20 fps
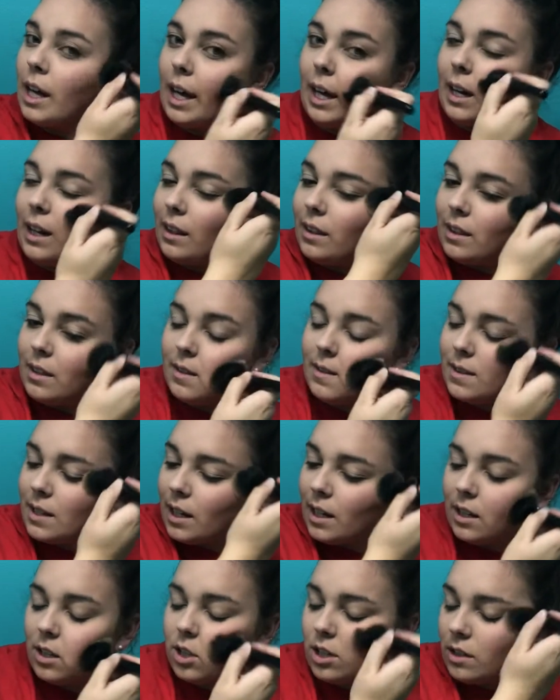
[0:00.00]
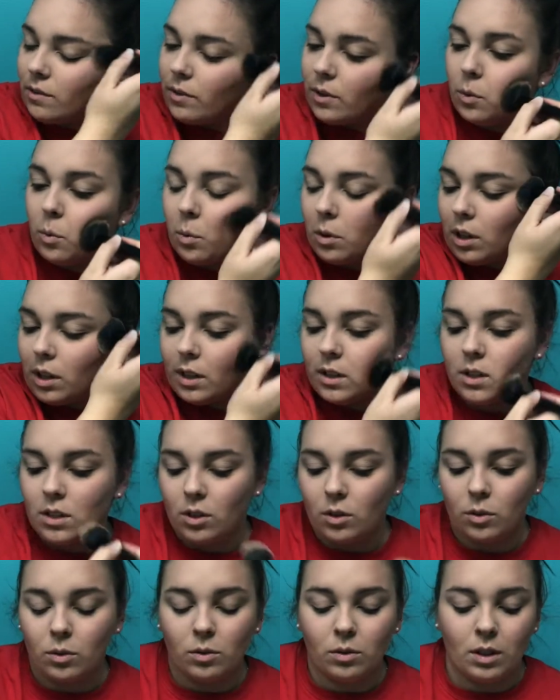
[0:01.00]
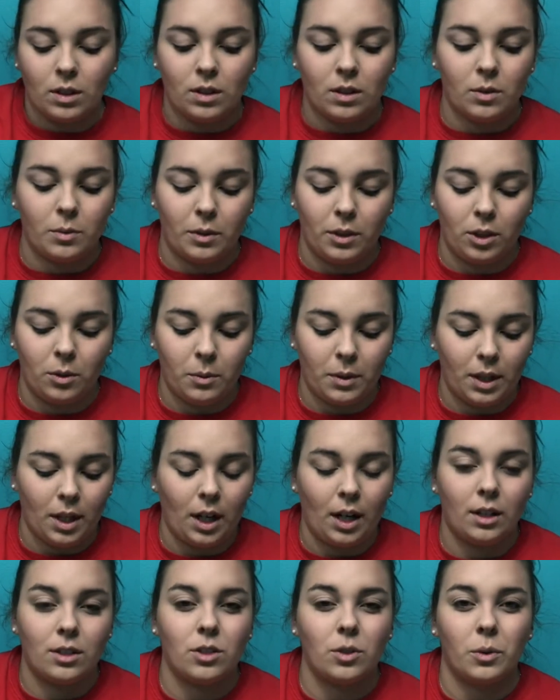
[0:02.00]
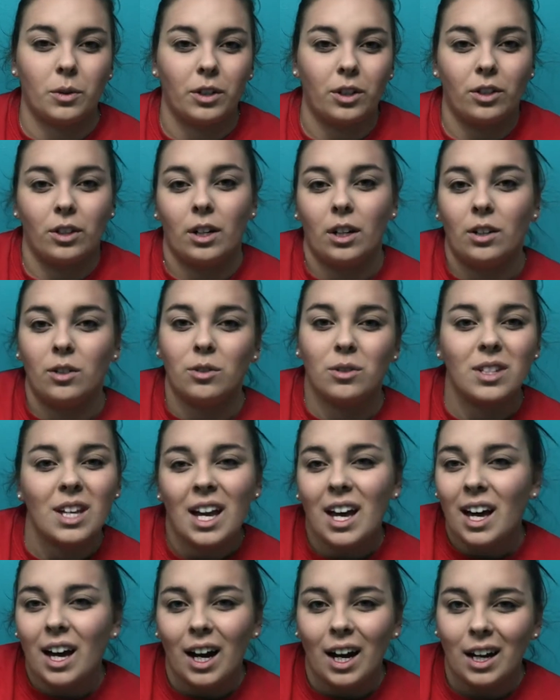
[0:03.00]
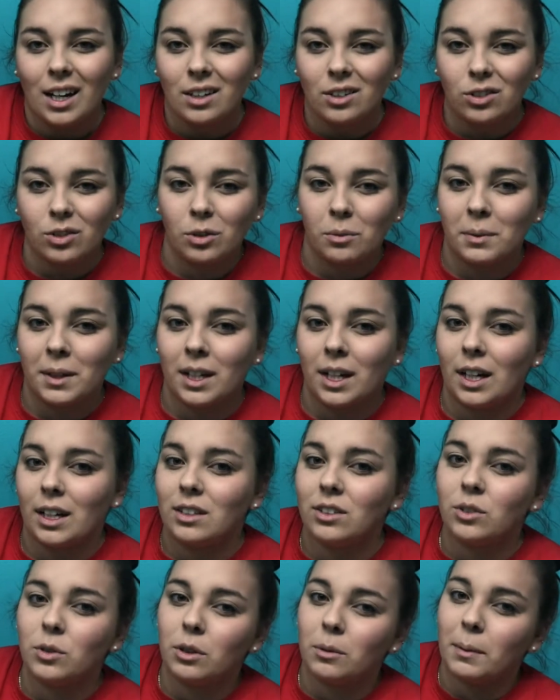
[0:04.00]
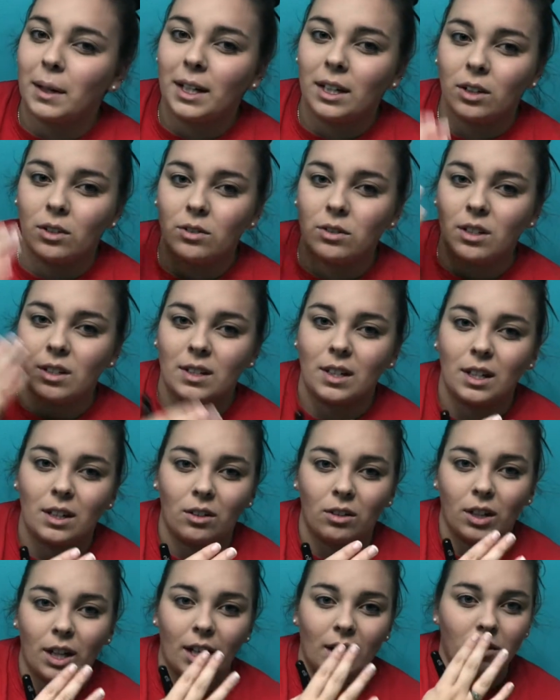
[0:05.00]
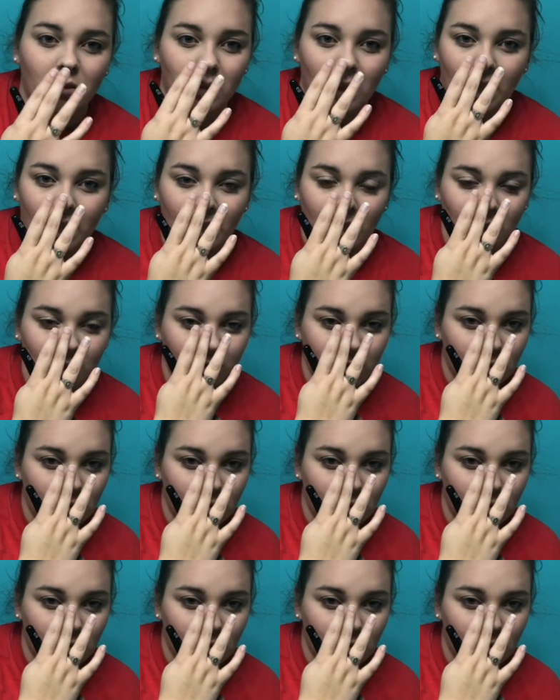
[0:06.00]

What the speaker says: And at this stage, if you wanted to, this is when you would contour your nose. I don't normally contour my nose because I don't really